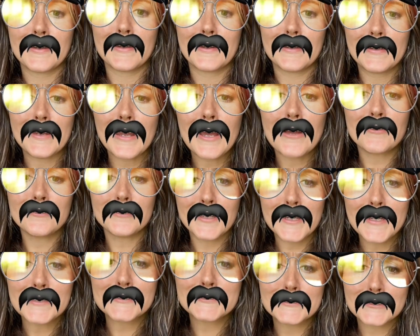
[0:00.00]
Now
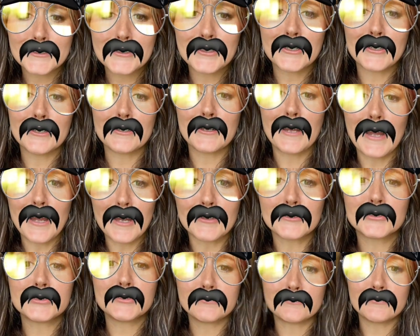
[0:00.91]
let's learn
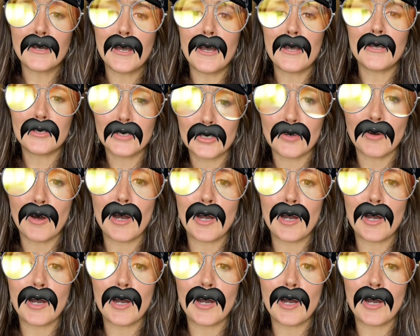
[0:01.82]
how to follow